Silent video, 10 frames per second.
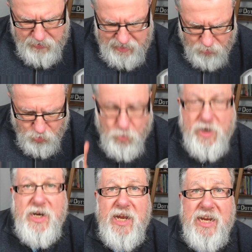Now, you
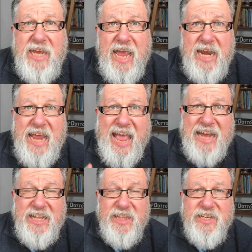can again
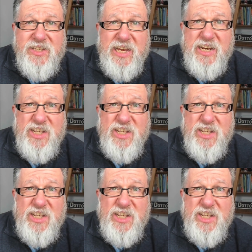edit this and